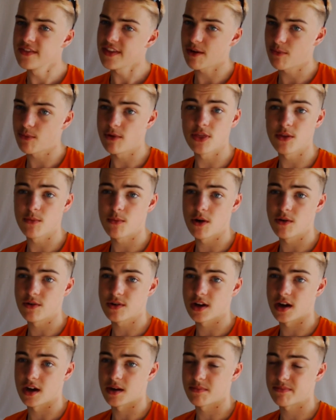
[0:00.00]
They won the
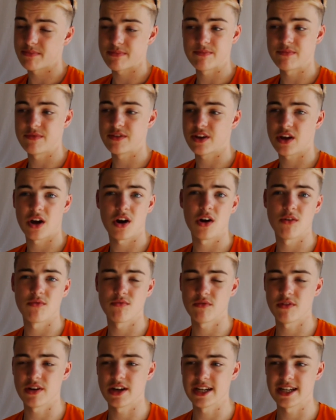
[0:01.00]
World Cup. You
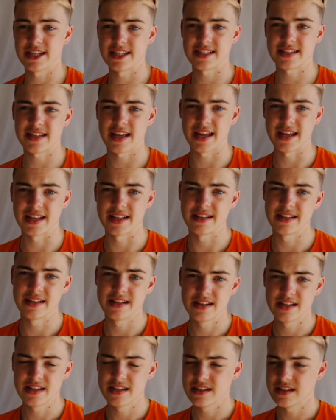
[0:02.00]
can't really say,
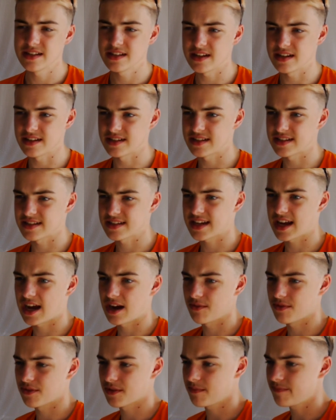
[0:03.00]
like,
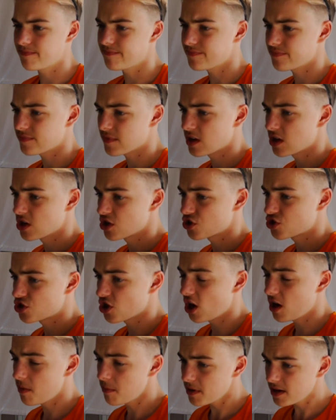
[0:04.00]
discount them.
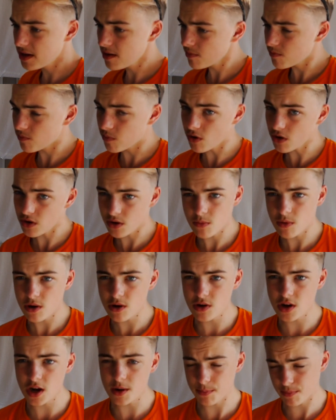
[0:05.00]
Germany won the
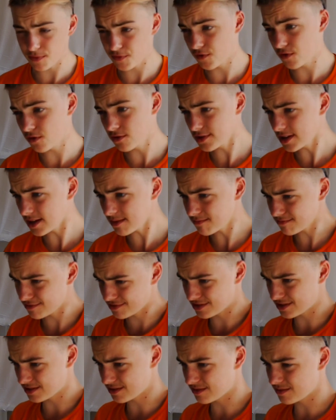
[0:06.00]
World Cup before them,
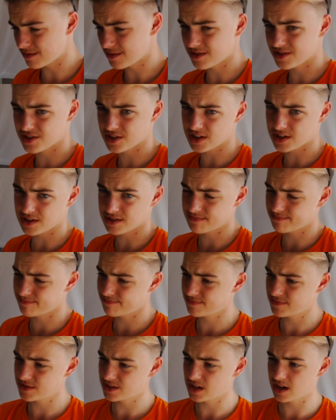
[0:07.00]
so,
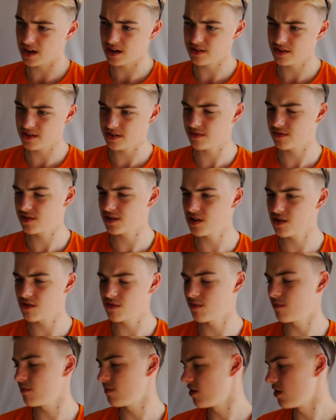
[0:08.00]
you know,
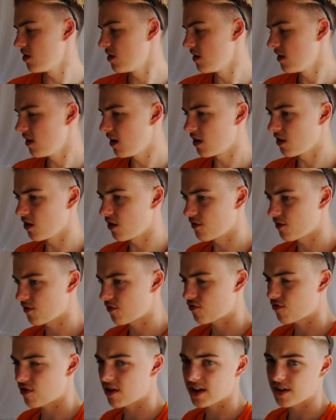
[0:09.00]
still a lot of a
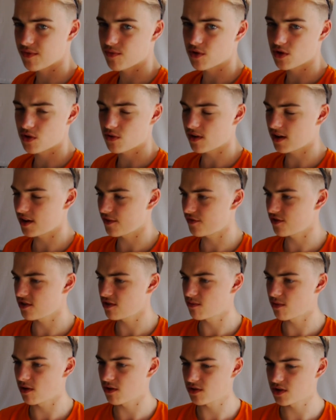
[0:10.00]
threat. They've won quite a
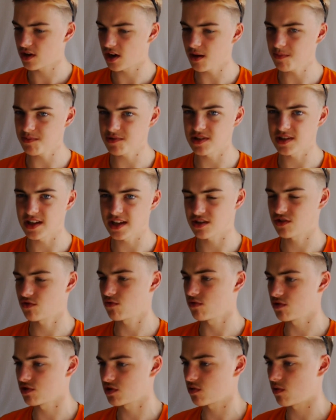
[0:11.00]
few World Cups and their
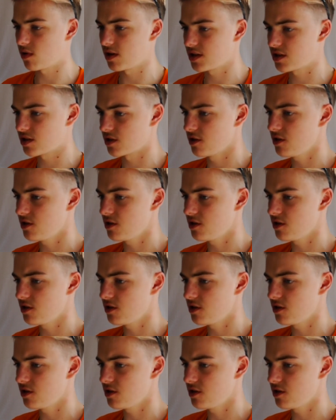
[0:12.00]
squad's quite